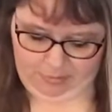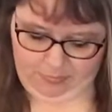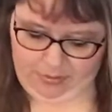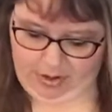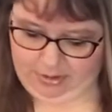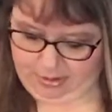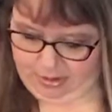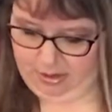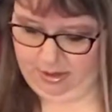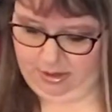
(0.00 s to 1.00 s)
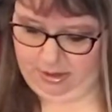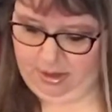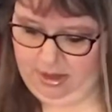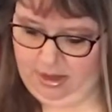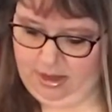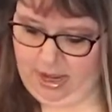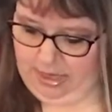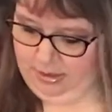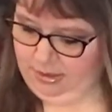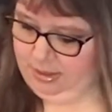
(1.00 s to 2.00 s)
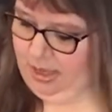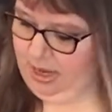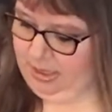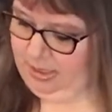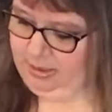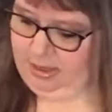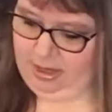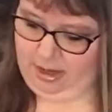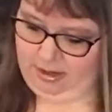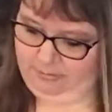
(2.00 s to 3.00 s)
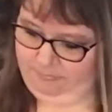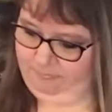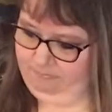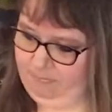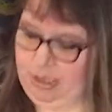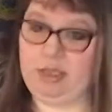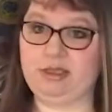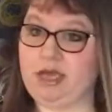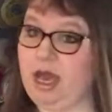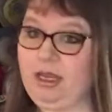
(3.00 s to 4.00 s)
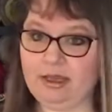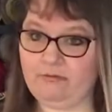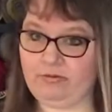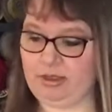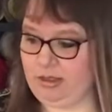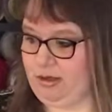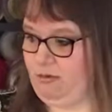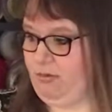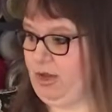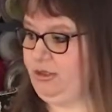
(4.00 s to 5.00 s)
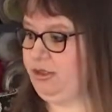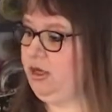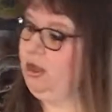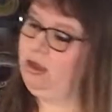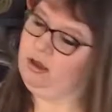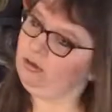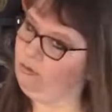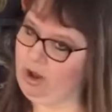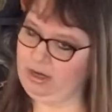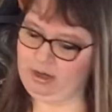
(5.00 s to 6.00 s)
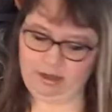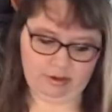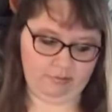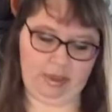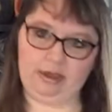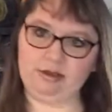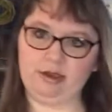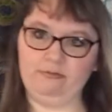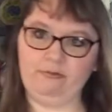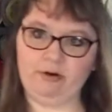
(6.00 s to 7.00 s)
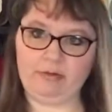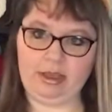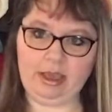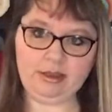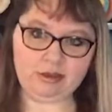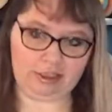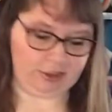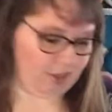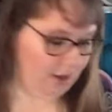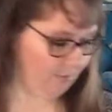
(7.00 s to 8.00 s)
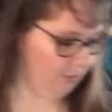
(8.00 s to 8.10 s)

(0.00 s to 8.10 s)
But I decided, since I love this so much, why not make some for my Etsy shop?